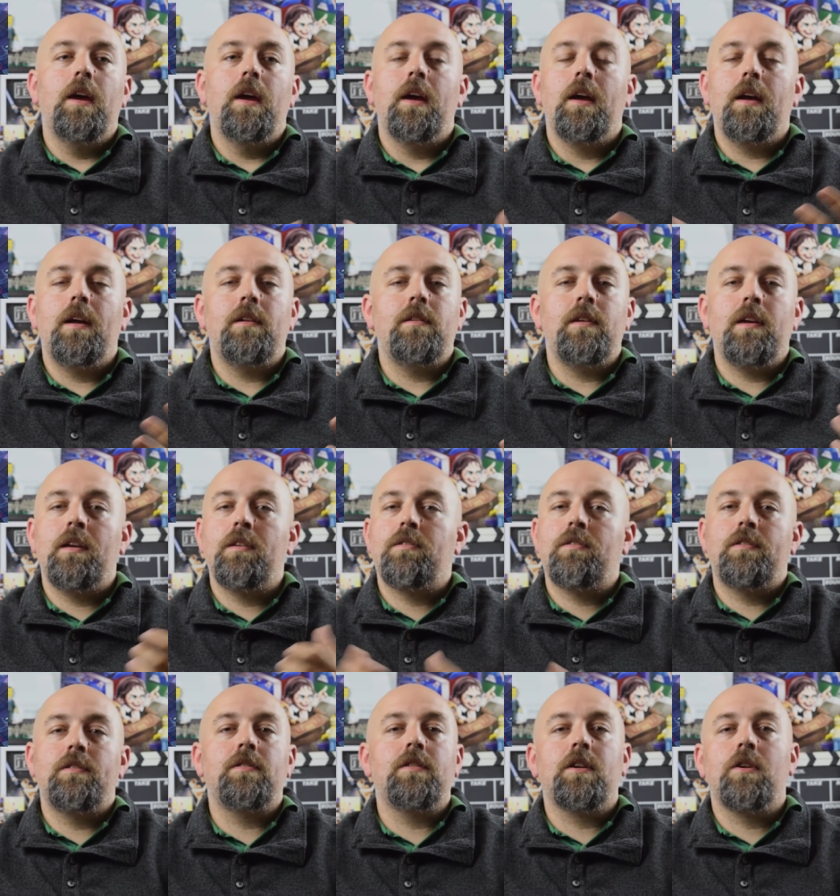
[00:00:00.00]
It's
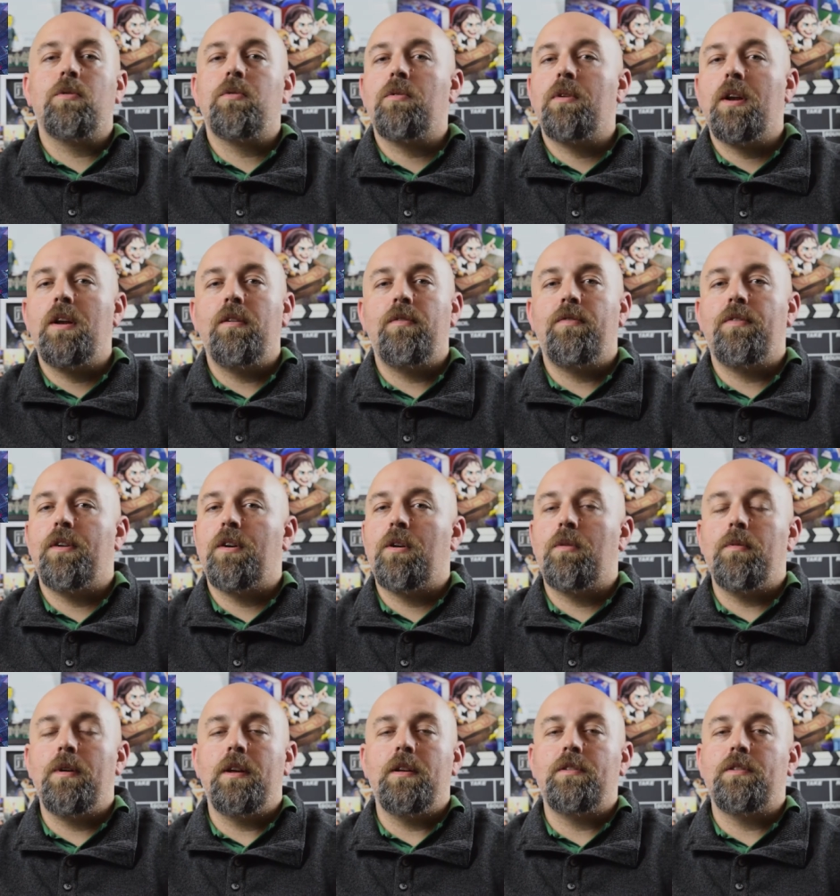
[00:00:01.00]
just a creative
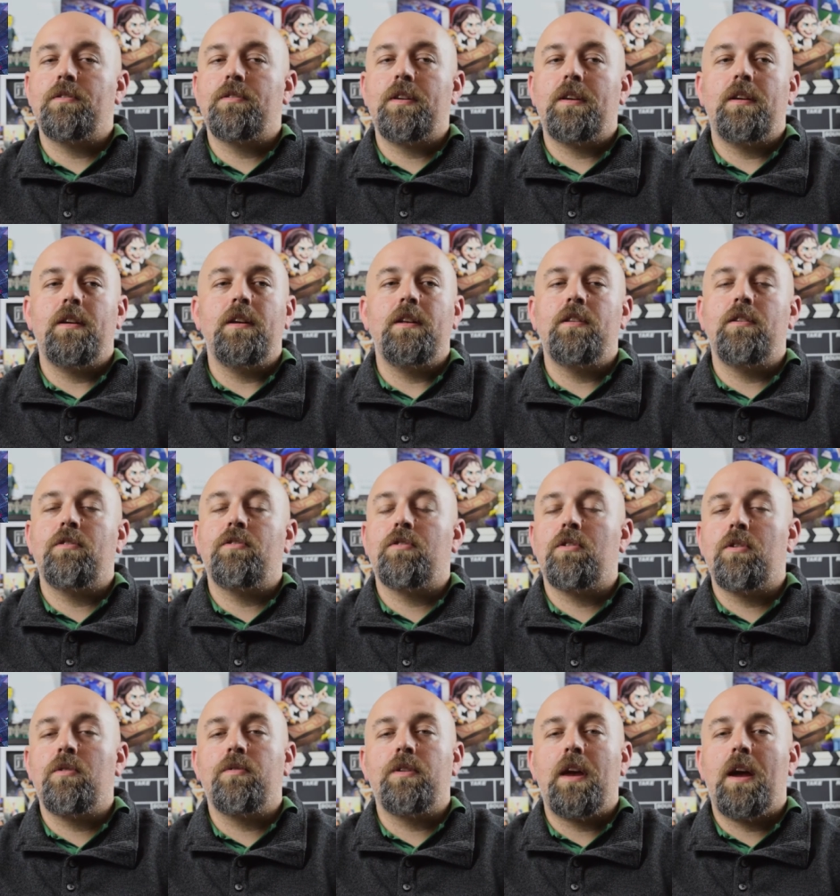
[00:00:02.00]
film, and just, it
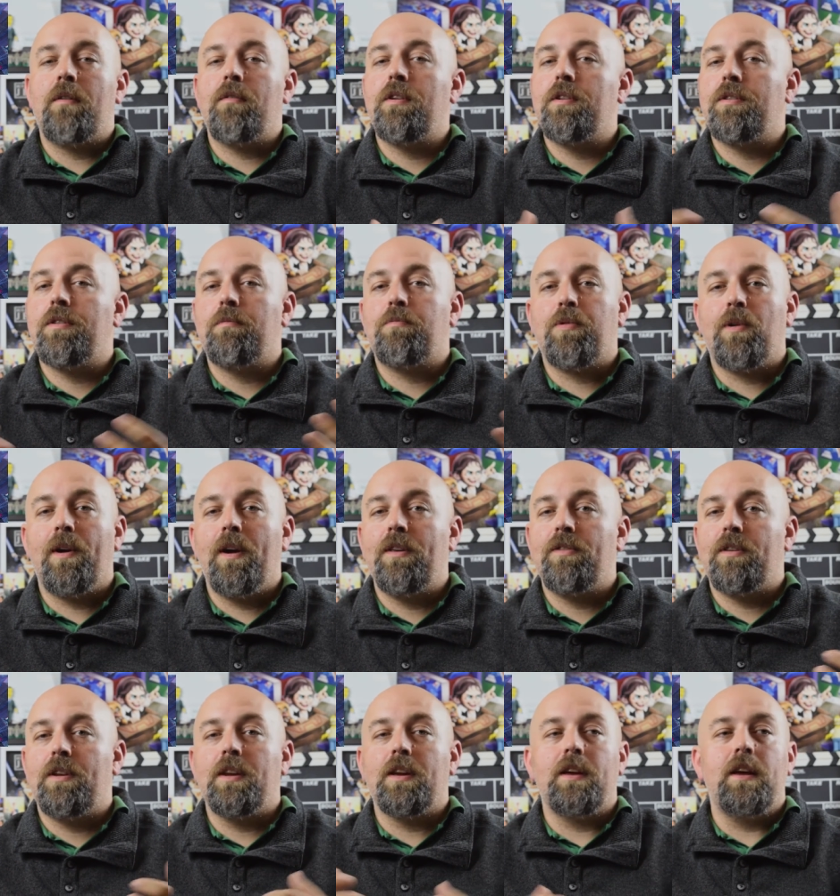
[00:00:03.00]
deserves everything praise
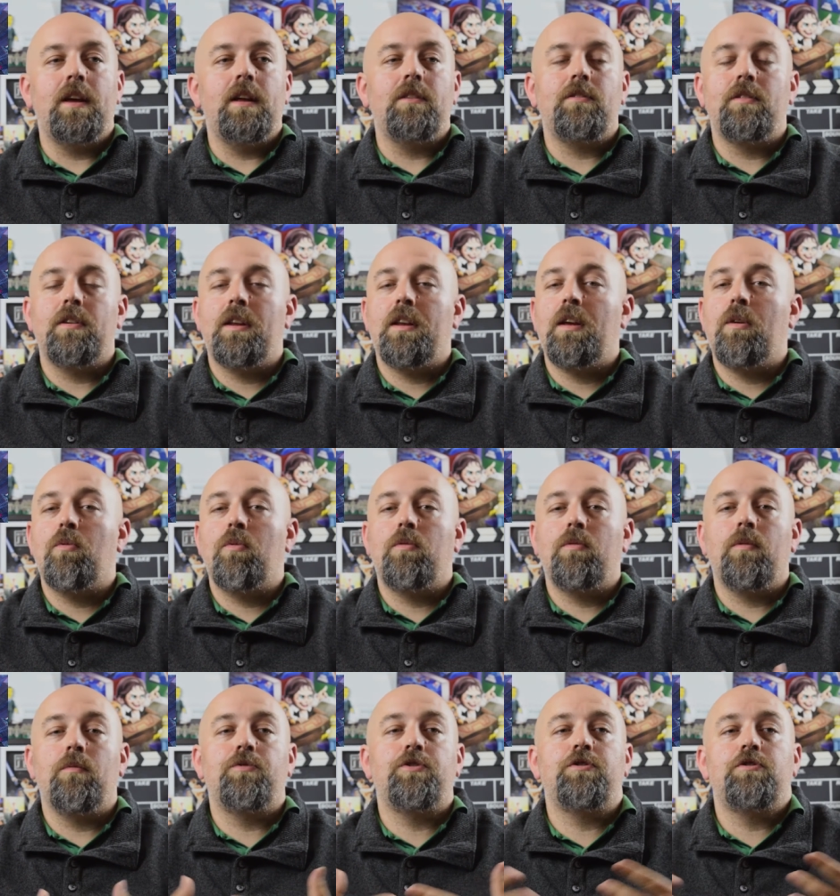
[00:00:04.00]
that it gets. And
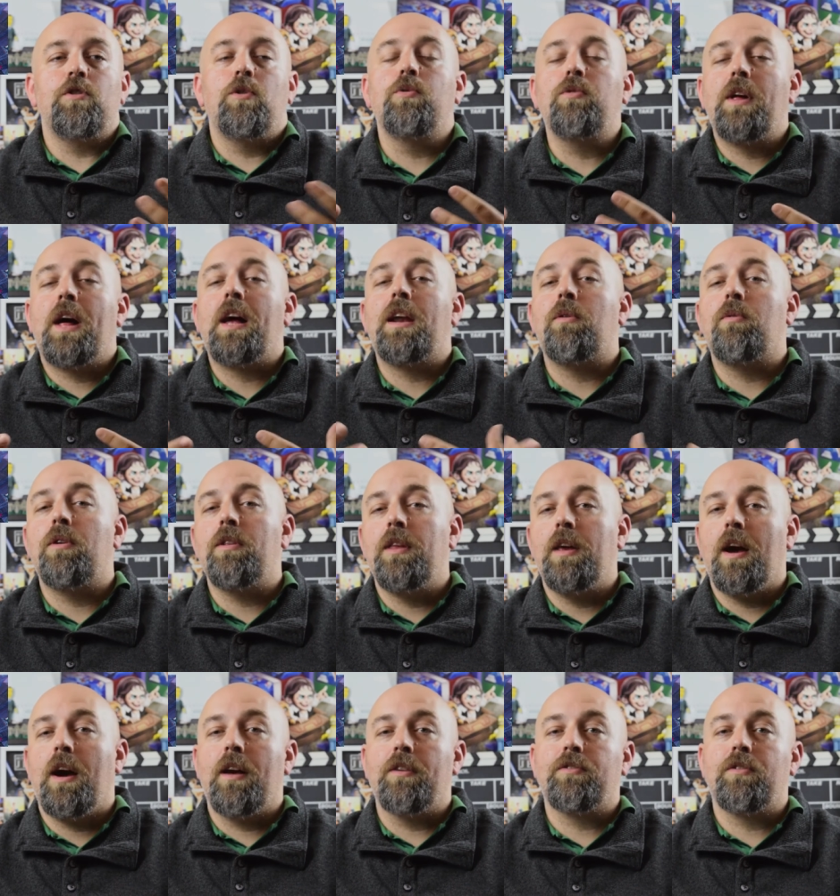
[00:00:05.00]
I'm so glad it won the
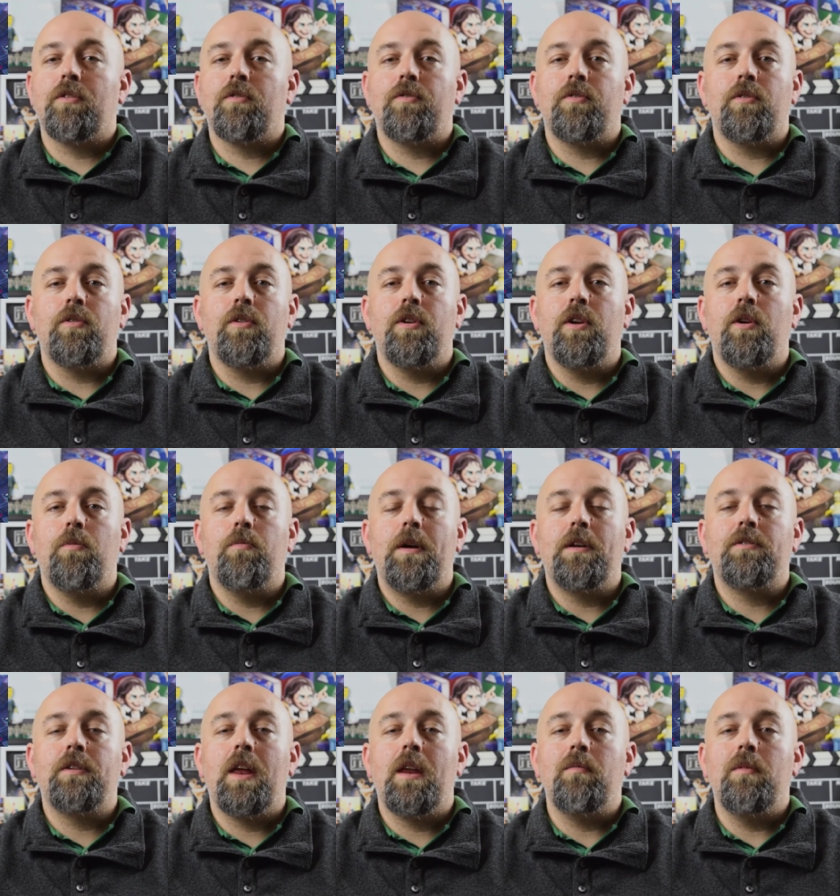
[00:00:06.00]
Oscar for, you know,
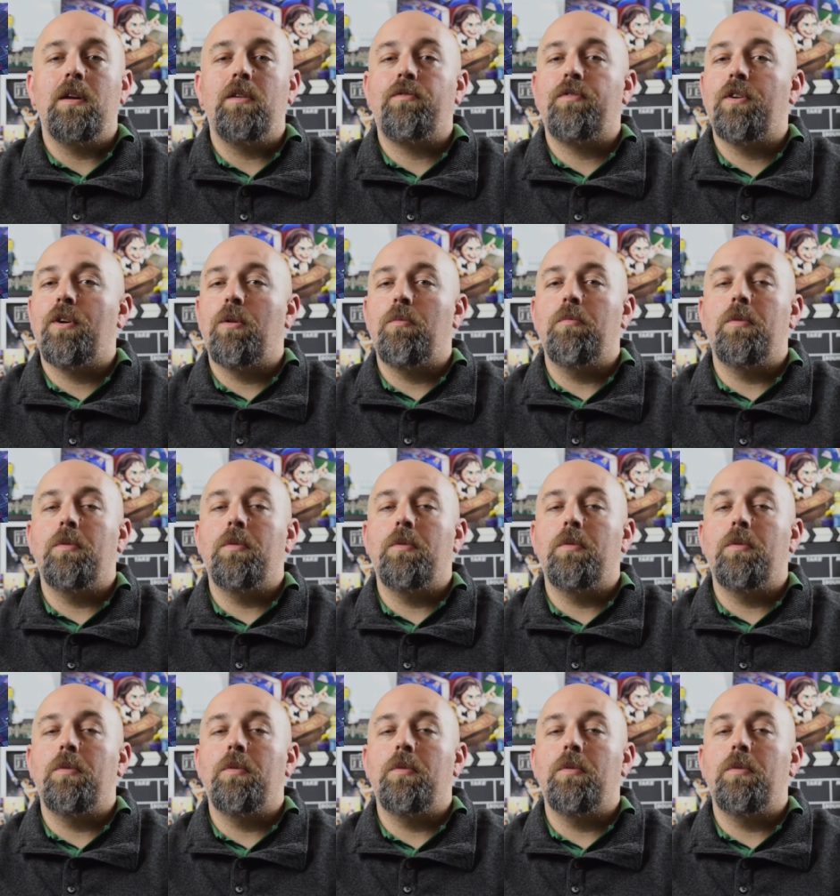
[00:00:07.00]
best animated film.